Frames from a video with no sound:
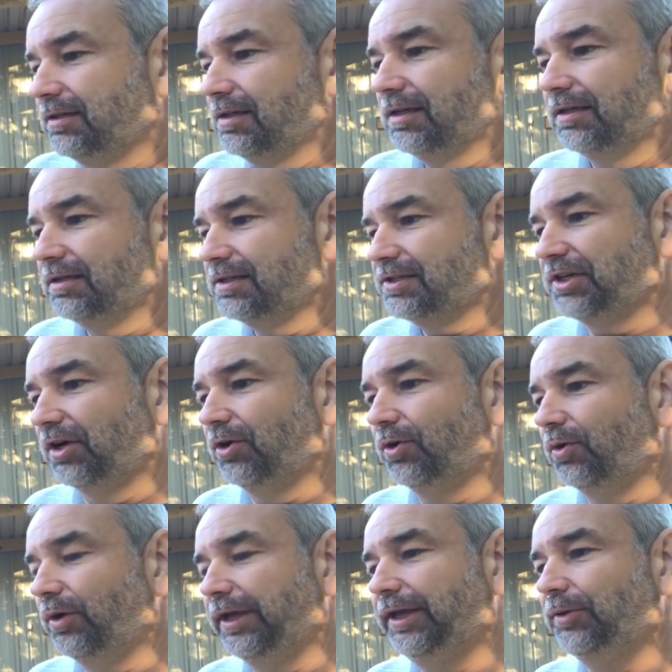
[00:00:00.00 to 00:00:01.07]

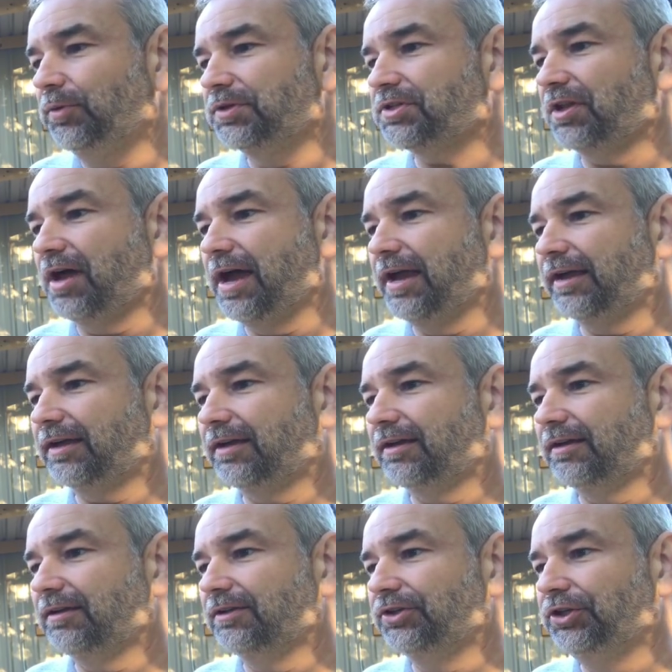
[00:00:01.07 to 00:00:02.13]
So he was like,
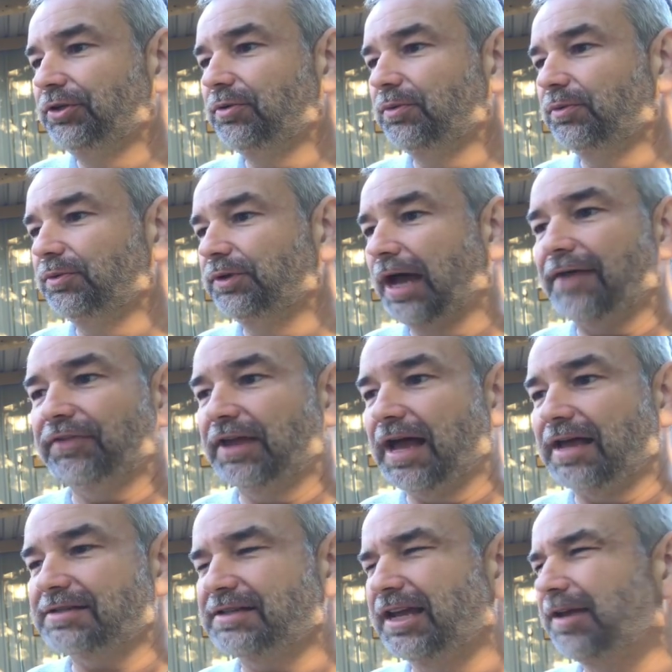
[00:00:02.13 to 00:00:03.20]
do you have the
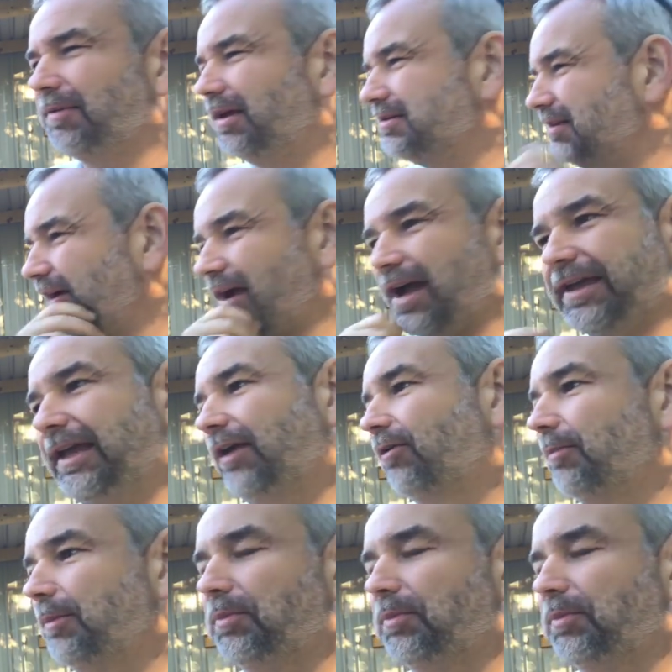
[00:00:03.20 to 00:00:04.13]
guy's name? I was like, I can't remember